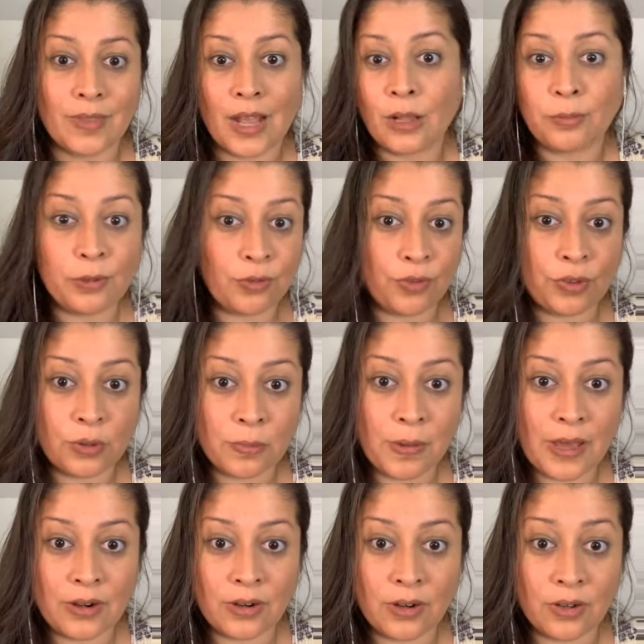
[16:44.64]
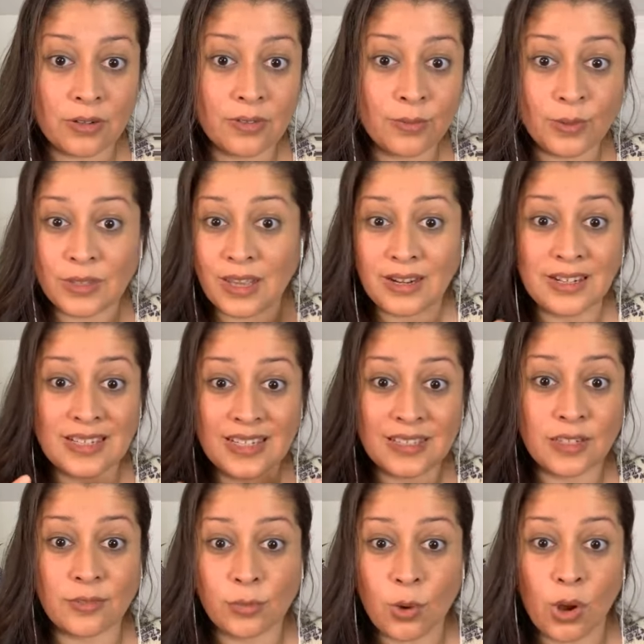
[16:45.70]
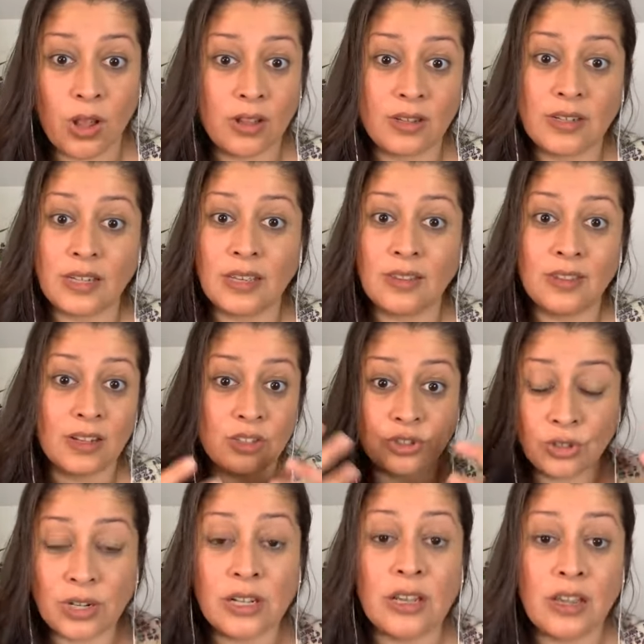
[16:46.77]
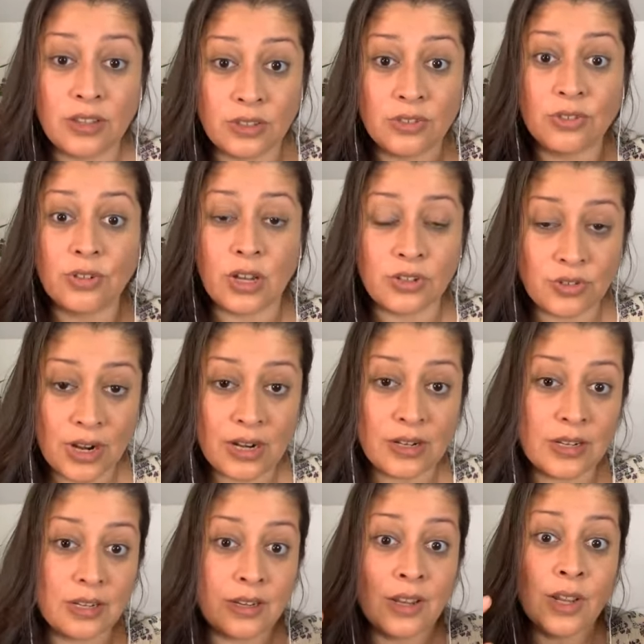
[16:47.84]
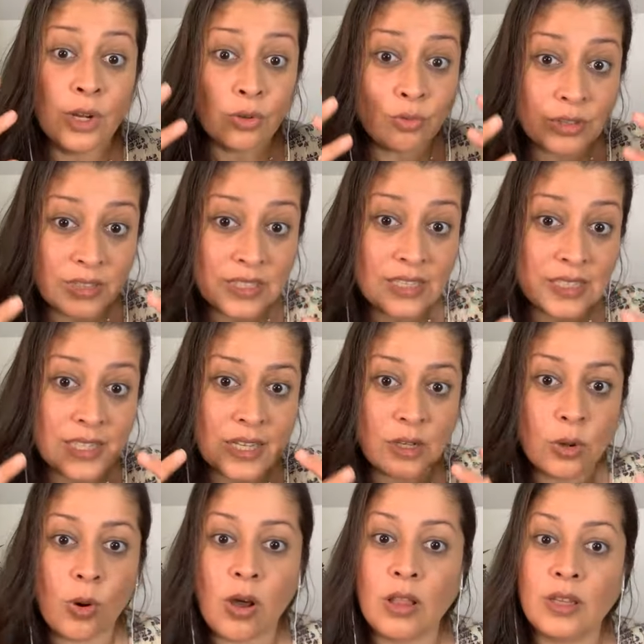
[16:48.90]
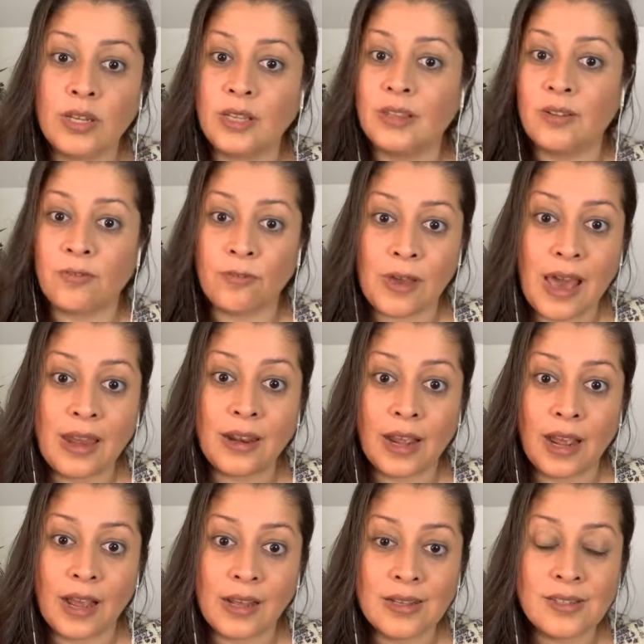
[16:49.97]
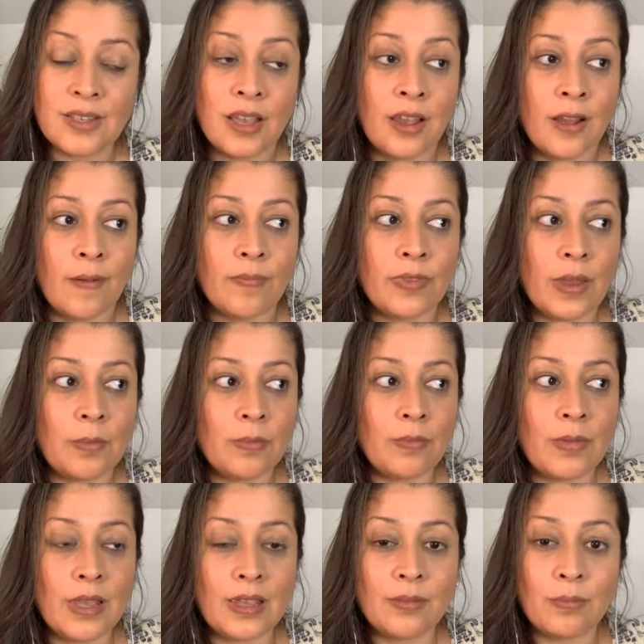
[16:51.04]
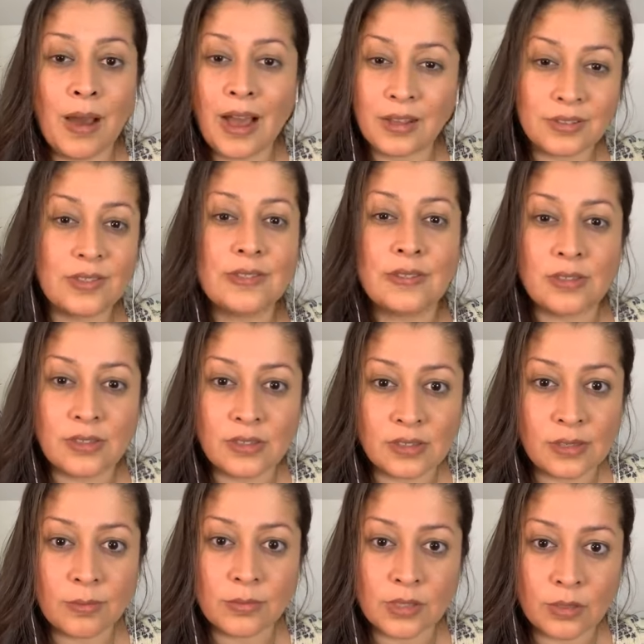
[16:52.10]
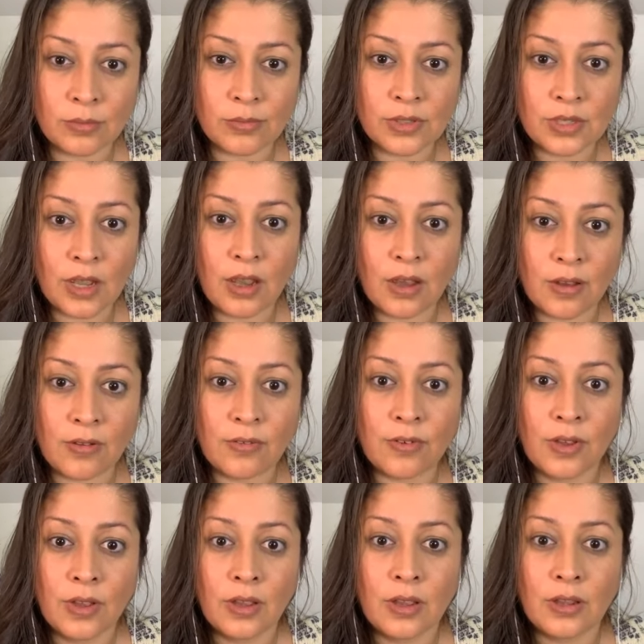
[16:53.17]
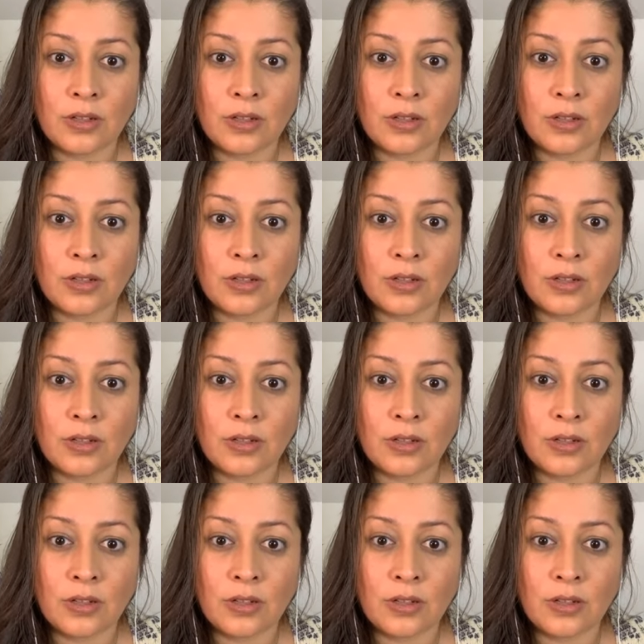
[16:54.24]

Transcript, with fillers: help you feel better with that addictive quality and the adrenal- ad- adrenaline releasing quality that fat has that ma- masks the symptoms of